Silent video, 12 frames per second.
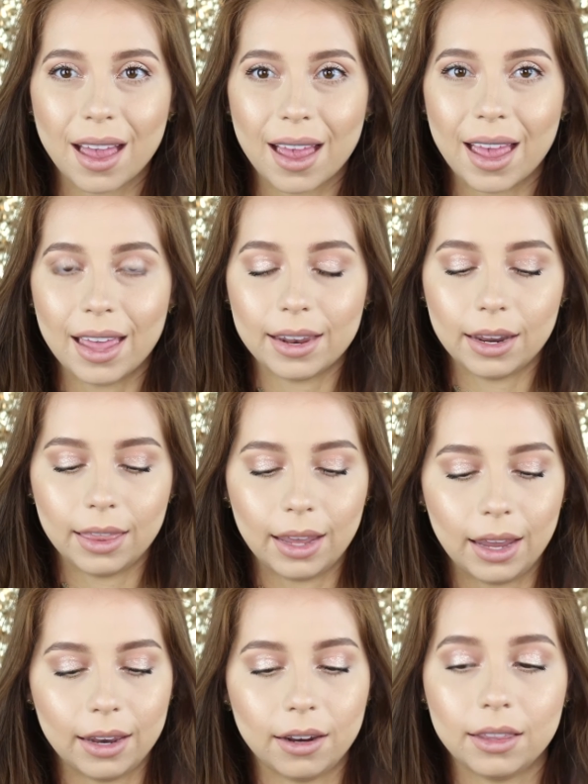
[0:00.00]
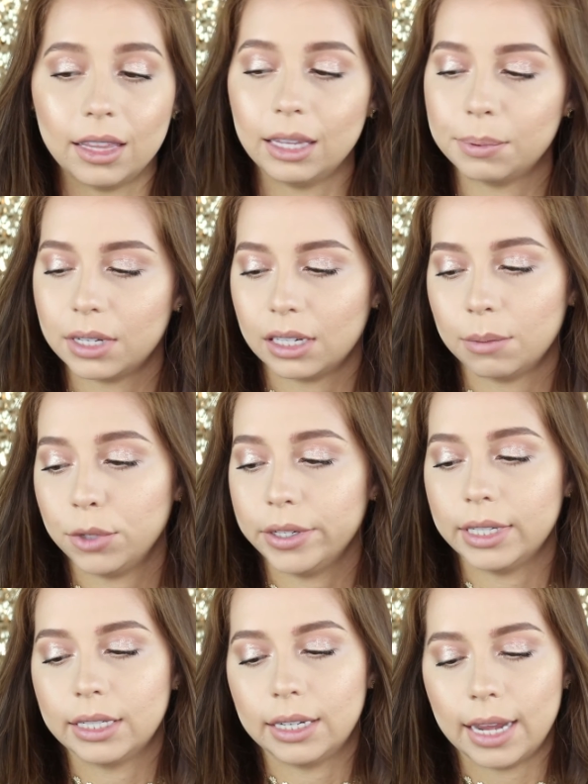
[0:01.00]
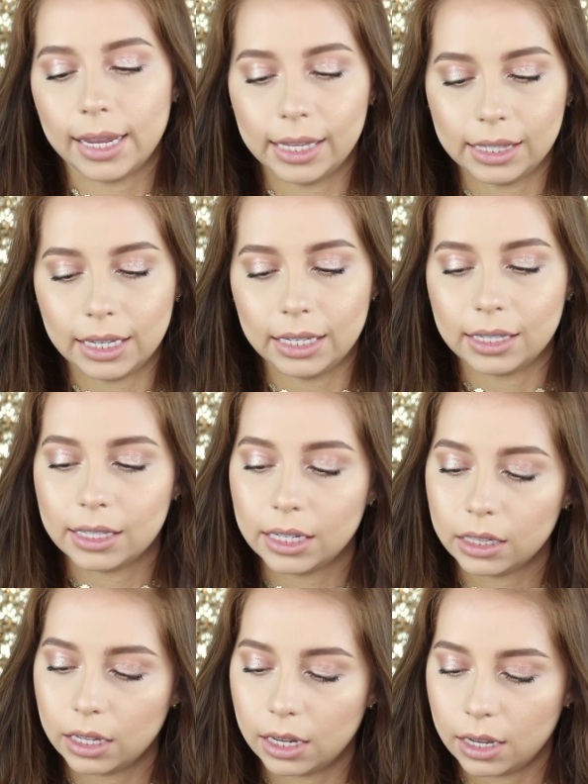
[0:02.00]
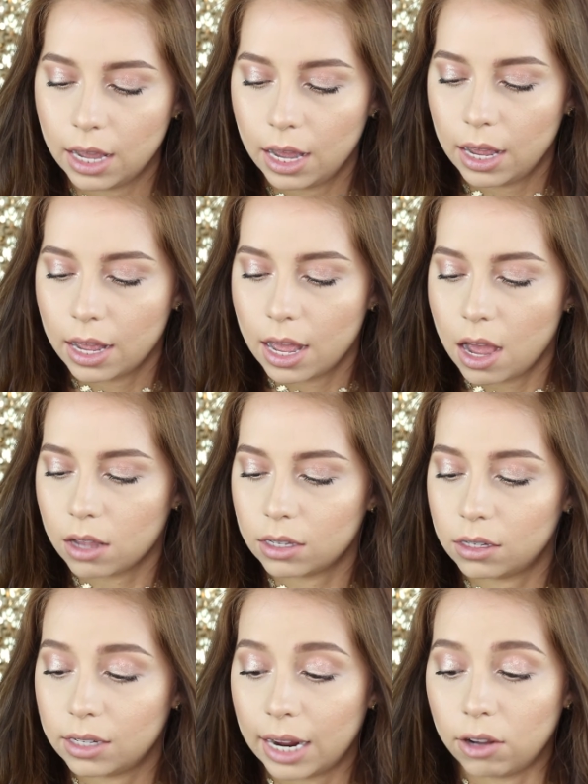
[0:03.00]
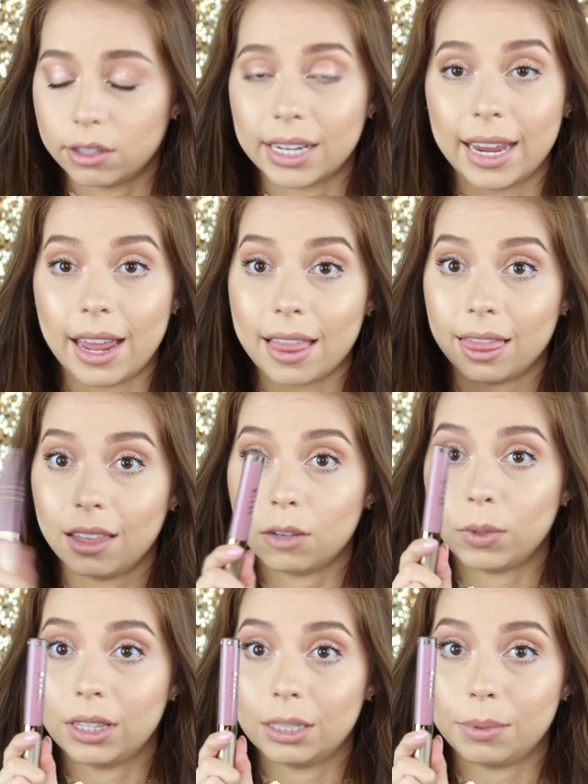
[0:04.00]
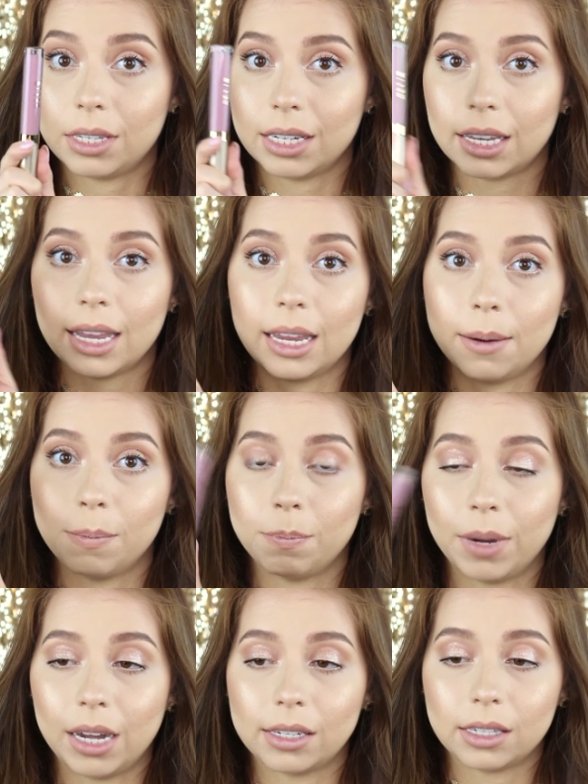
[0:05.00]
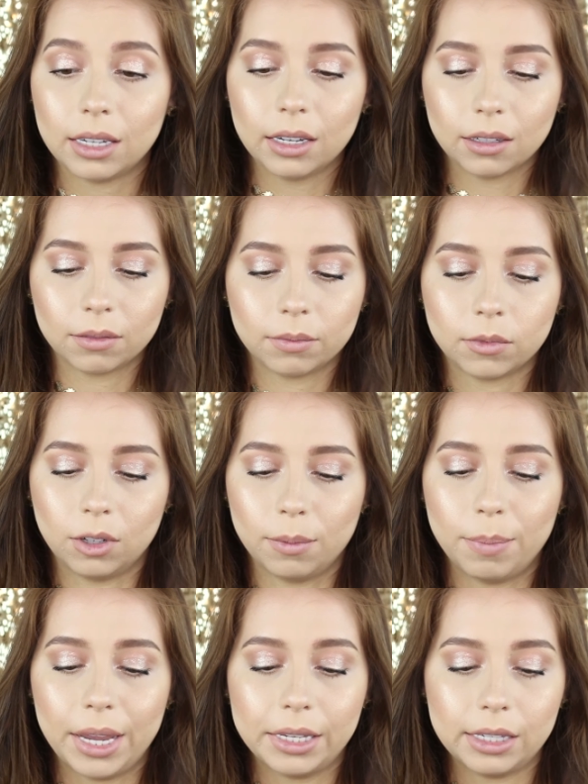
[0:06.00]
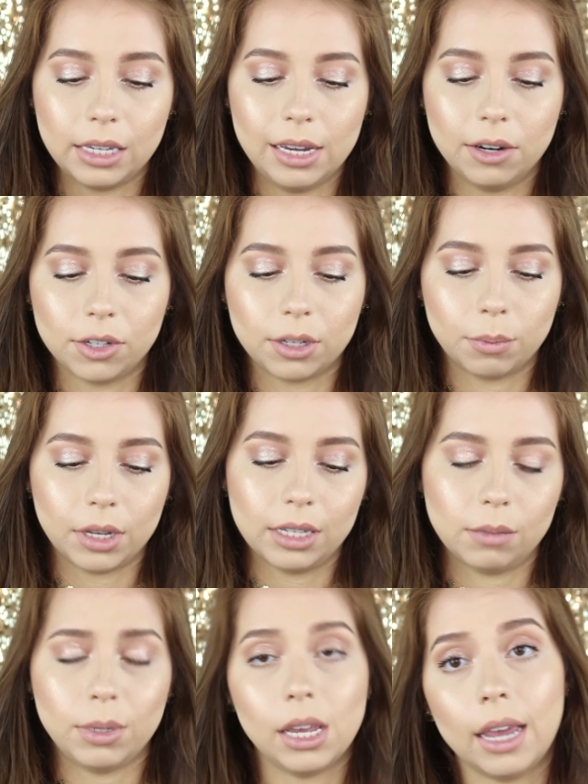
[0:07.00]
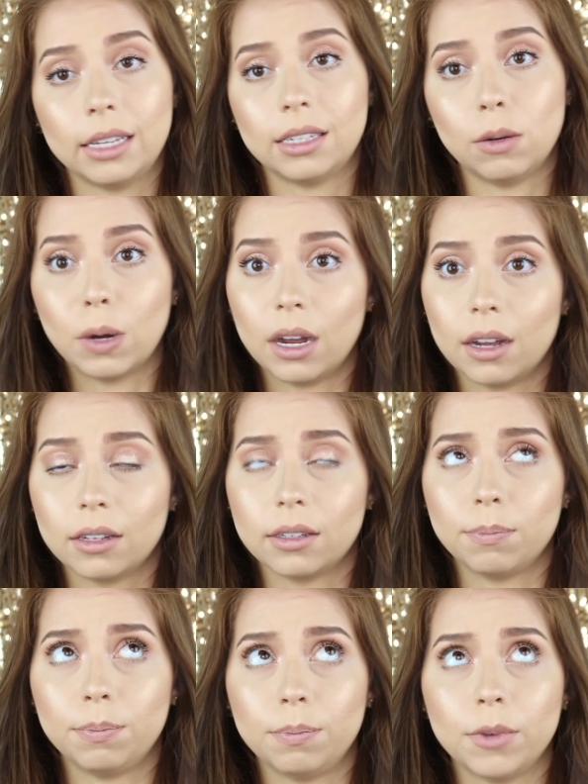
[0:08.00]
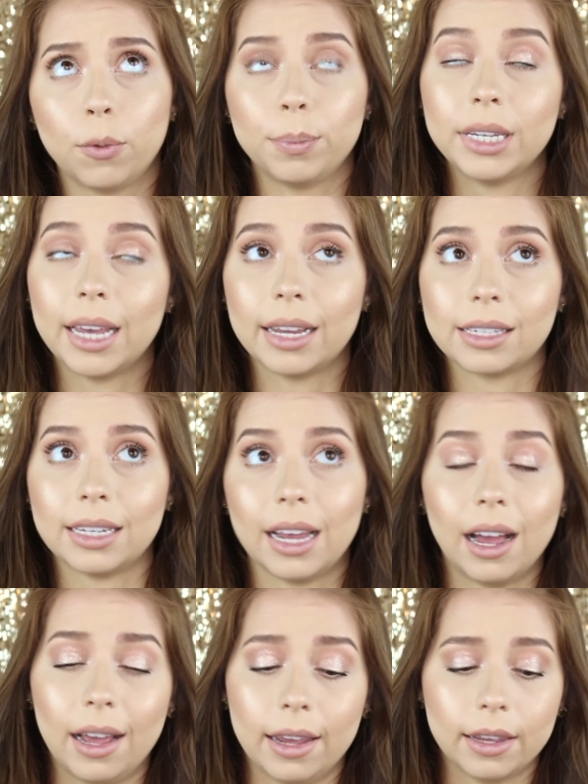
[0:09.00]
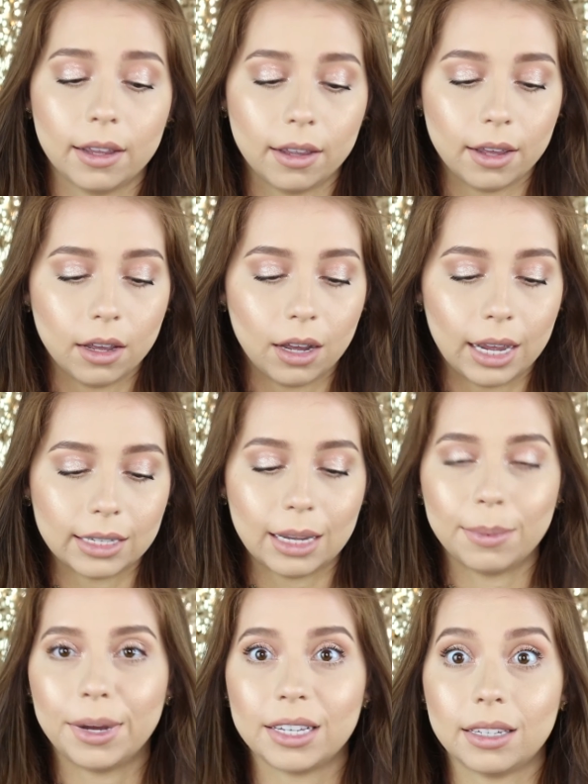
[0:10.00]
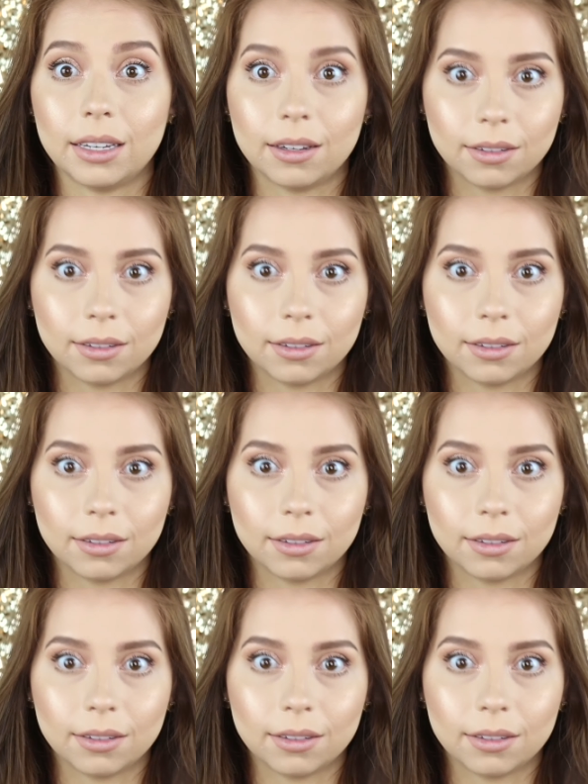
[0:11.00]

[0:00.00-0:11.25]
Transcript: And then the lipstick I'm using today is the Stila Stay All Day Liquid Lipstick in Baci, or Baci, or something. It's B-A-C-Y. No, B-A-C-I. I say Baci.